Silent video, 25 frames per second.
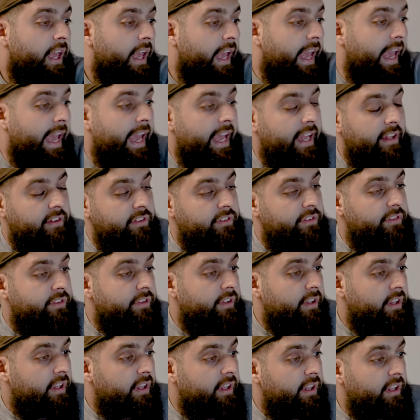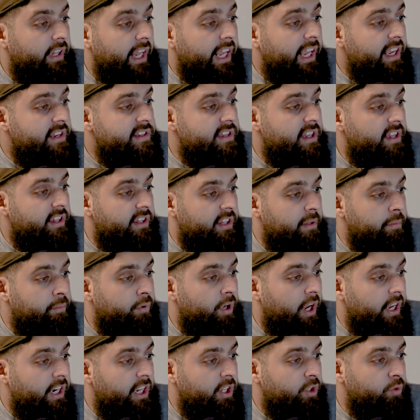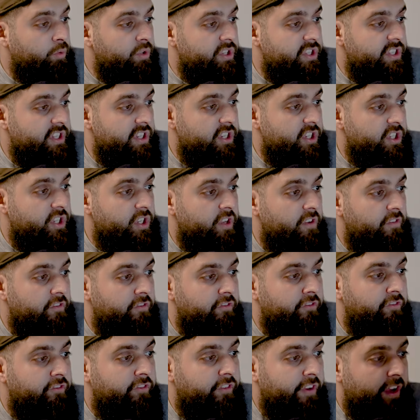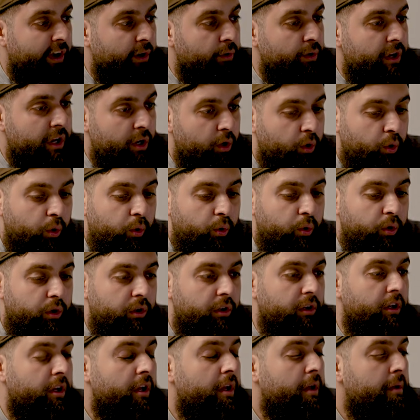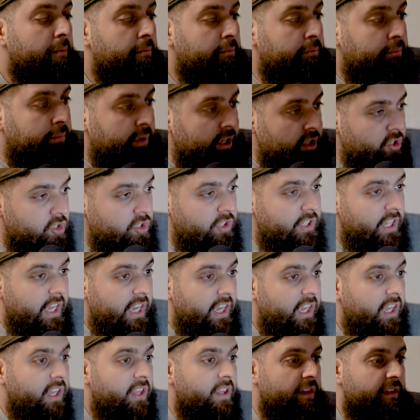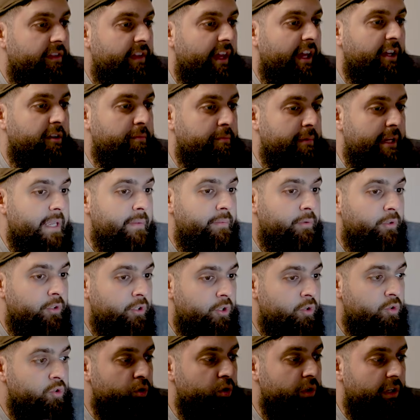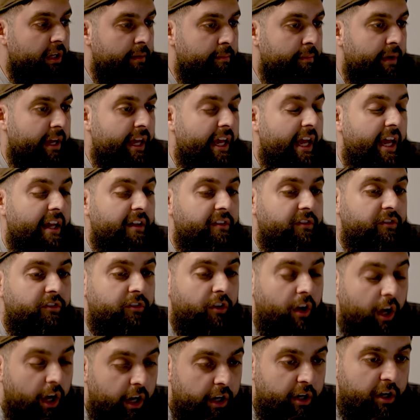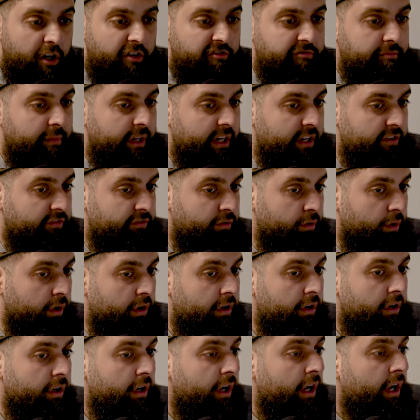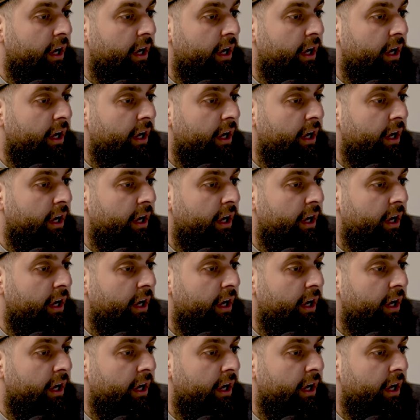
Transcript: And like I said, the product was this very cool pitch deck that people usually pay a ton of money for.